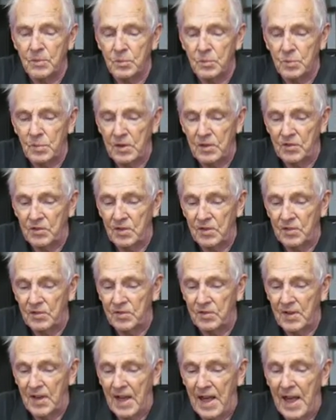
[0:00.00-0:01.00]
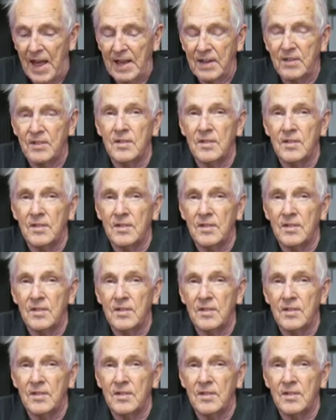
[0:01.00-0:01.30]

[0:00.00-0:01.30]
which is at